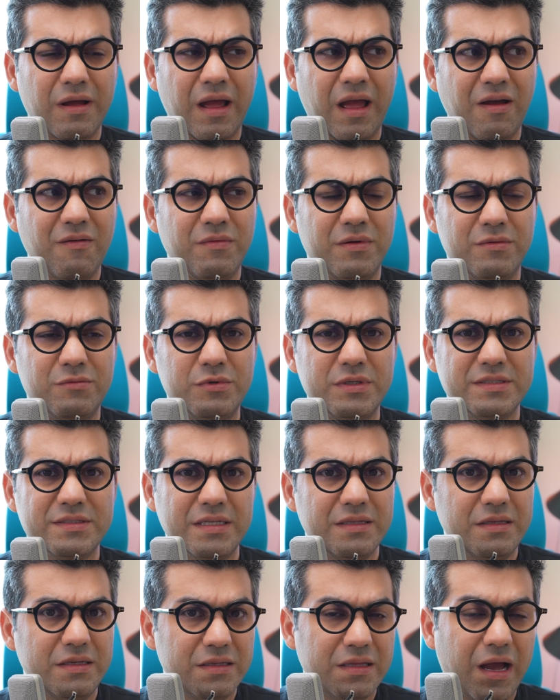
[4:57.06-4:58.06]
i haven't
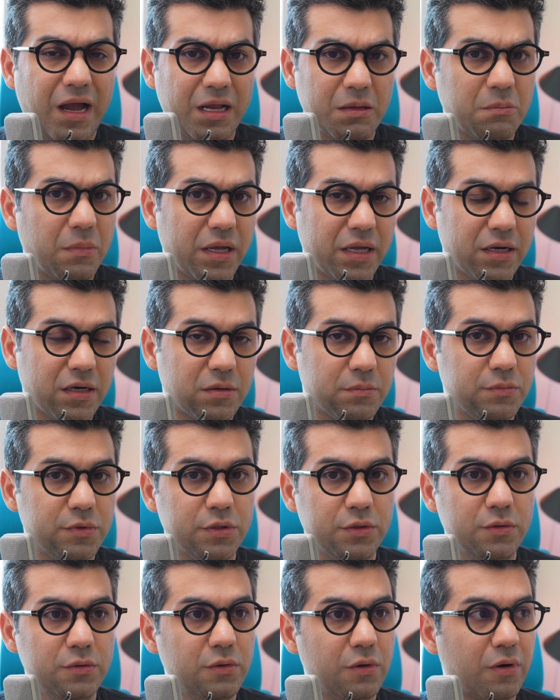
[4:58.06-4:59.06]
recently dyed my hair
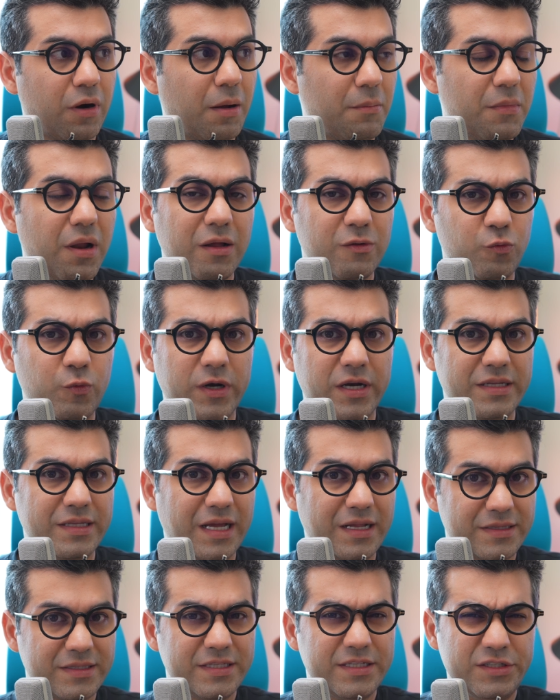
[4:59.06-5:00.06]
blue or i'm not wearing
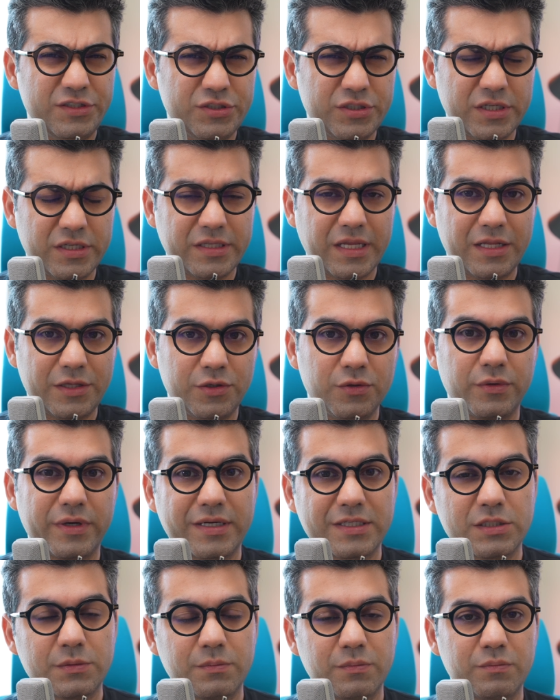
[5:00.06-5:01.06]
that t-shirt that you're
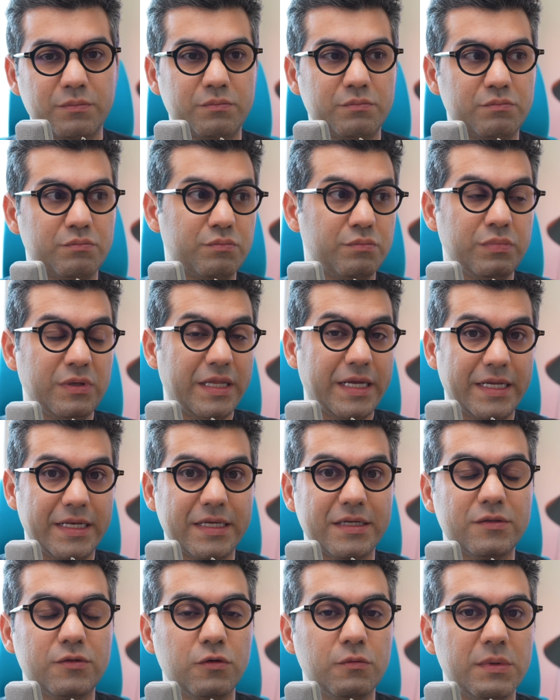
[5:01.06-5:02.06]

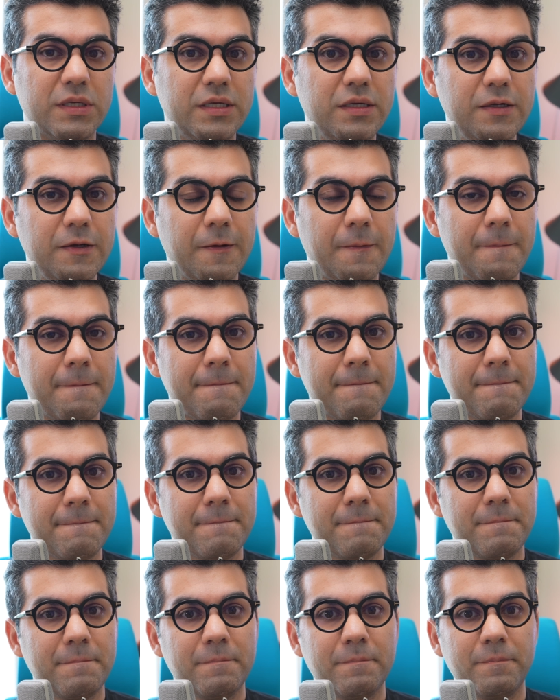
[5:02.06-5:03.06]
explaining to me
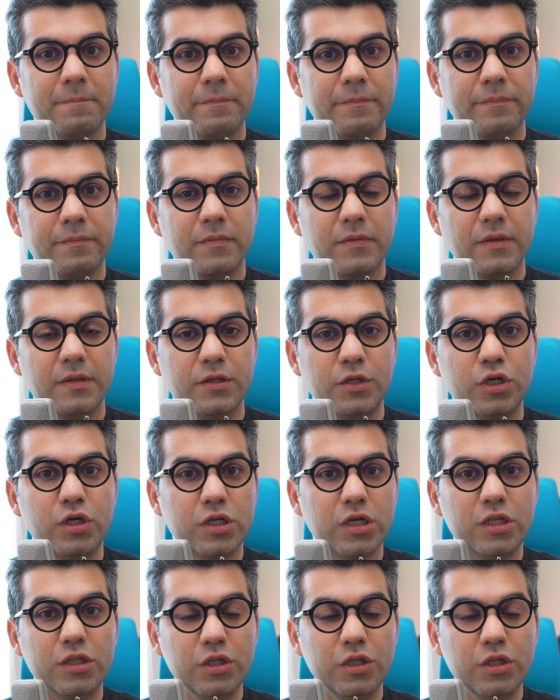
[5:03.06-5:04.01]
you're gonna